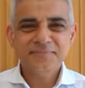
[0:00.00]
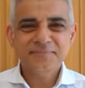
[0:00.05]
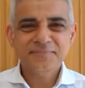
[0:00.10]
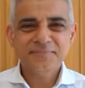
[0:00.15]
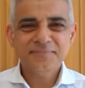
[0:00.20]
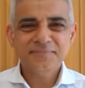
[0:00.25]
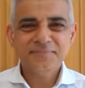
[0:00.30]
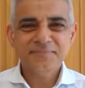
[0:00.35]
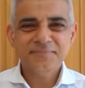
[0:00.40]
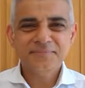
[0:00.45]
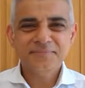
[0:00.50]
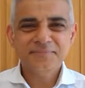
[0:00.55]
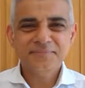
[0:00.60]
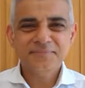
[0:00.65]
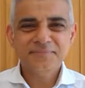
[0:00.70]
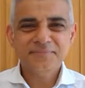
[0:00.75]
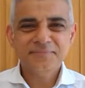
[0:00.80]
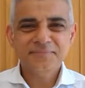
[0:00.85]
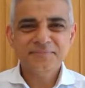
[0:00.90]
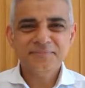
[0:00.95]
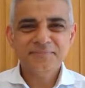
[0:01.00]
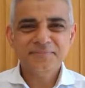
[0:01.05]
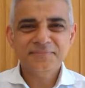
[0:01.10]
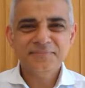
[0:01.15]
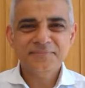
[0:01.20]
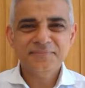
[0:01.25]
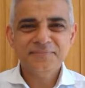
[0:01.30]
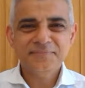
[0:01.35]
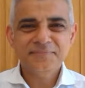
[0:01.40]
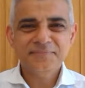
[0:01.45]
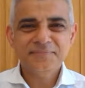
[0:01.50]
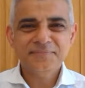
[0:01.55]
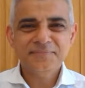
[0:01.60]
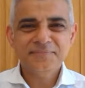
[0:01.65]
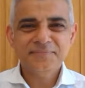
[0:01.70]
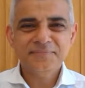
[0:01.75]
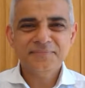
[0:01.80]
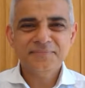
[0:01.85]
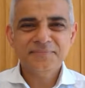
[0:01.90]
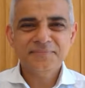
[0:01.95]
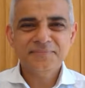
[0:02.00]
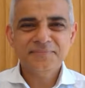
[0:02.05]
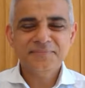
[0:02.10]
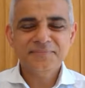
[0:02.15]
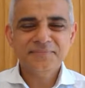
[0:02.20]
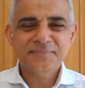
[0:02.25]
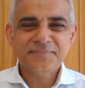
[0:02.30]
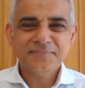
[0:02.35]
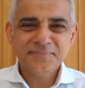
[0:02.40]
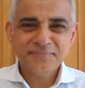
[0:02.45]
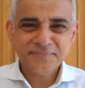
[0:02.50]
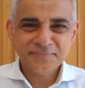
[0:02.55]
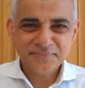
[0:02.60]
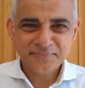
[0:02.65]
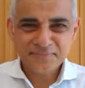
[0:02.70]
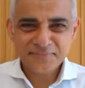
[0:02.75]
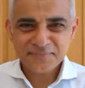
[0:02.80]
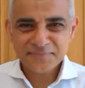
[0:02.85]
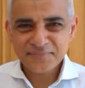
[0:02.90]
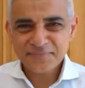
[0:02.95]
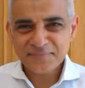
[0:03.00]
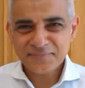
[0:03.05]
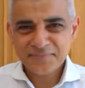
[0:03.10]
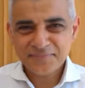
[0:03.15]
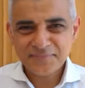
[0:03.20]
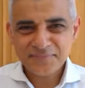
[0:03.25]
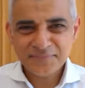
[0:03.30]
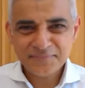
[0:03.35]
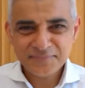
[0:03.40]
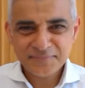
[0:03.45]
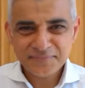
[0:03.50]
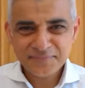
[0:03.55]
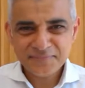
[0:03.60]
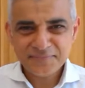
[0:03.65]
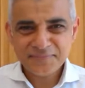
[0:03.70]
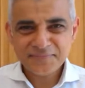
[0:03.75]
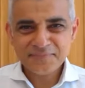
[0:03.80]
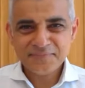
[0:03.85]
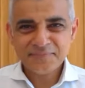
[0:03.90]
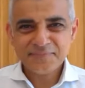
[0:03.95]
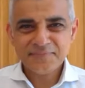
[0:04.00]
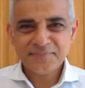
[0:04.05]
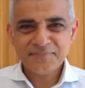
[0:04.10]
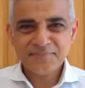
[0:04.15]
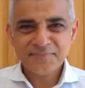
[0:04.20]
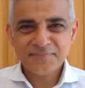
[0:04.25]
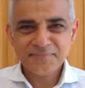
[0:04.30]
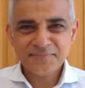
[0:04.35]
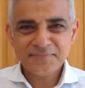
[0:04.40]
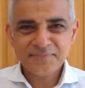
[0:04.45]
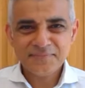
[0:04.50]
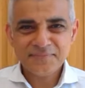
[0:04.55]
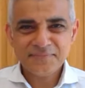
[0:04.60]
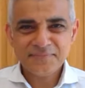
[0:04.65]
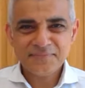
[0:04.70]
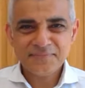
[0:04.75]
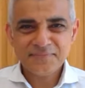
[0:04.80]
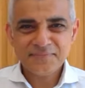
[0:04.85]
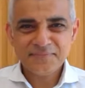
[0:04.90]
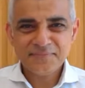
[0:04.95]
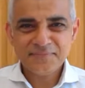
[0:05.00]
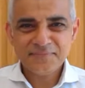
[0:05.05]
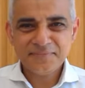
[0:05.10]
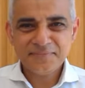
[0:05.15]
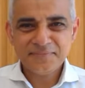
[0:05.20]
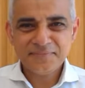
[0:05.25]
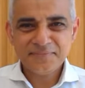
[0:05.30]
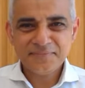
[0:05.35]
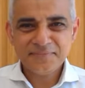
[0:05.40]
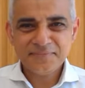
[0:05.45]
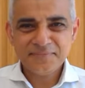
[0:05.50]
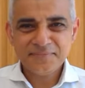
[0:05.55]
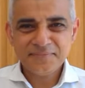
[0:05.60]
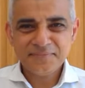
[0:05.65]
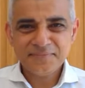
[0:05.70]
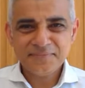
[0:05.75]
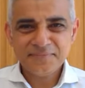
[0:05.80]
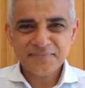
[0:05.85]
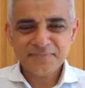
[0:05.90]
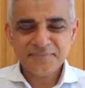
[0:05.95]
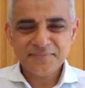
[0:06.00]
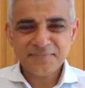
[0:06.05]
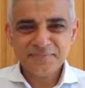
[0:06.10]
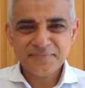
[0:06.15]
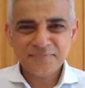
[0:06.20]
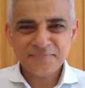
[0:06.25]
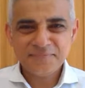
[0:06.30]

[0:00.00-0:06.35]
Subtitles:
(not speaking)